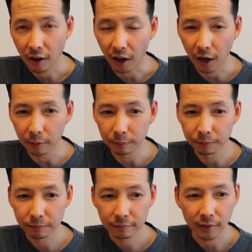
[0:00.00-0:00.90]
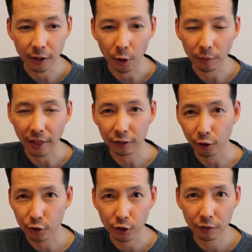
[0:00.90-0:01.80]
that
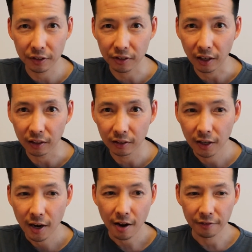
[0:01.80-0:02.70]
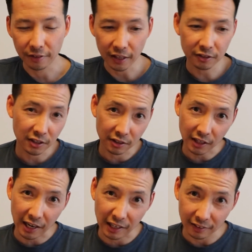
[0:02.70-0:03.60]
they're servicing, this just
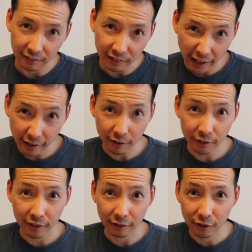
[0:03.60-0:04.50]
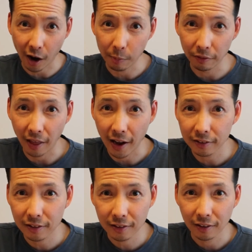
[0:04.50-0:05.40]
kind of layers on top of
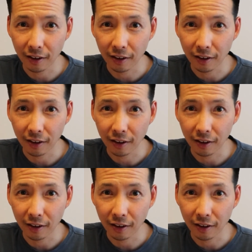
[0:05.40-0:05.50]
that.